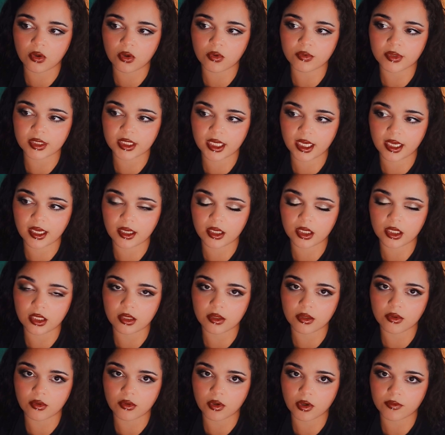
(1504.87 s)
no
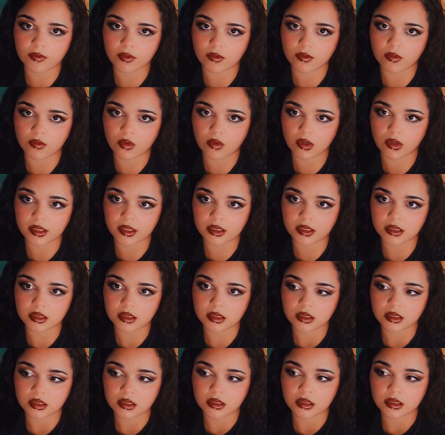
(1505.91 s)
gain or reward.
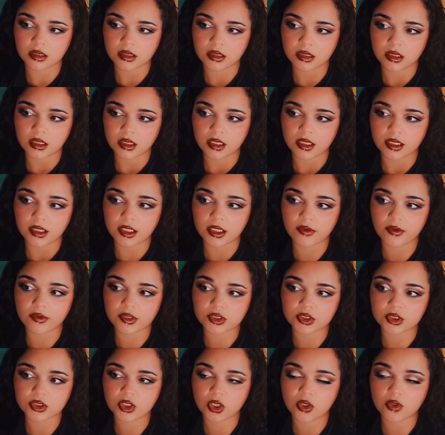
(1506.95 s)

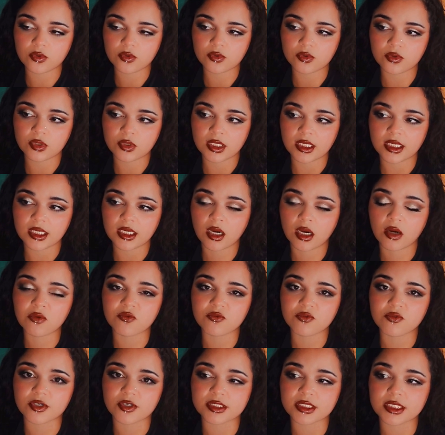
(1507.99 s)
There is no
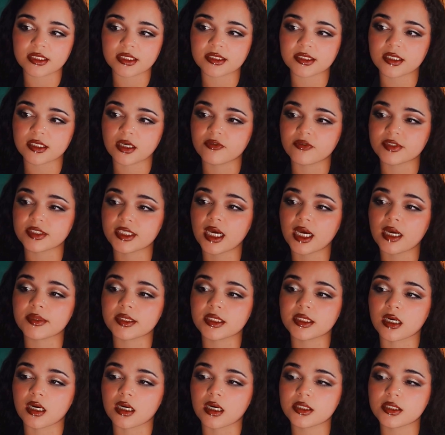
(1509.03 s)
comfort in self
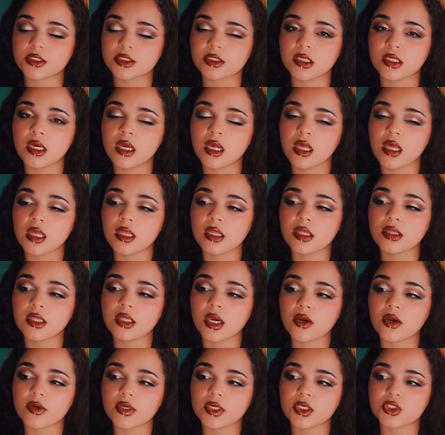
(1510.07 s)
sabotage.
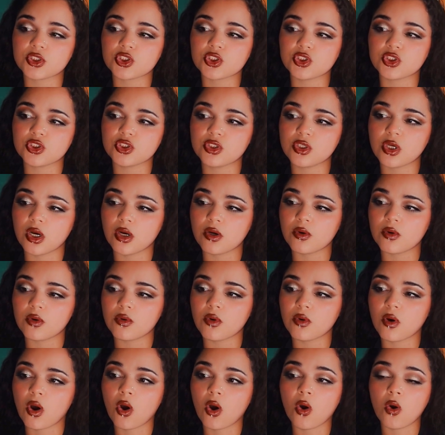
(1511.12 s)
There is
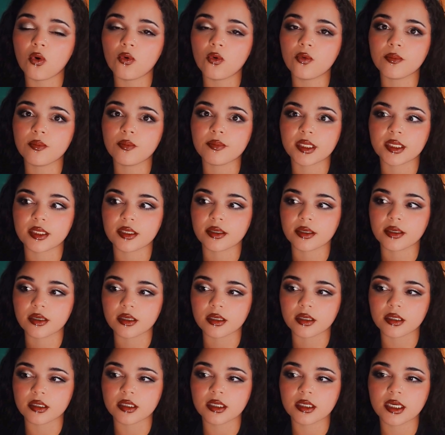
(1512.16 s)
no home
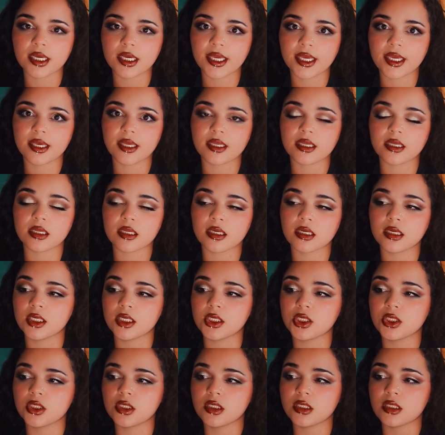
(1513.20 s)
here in
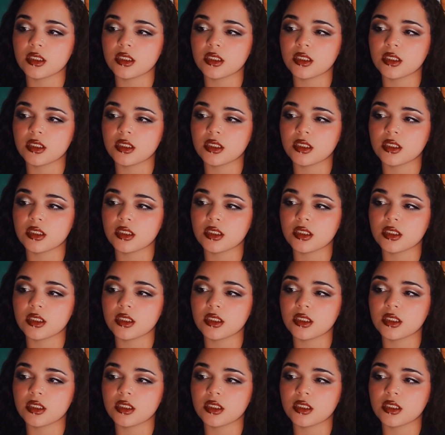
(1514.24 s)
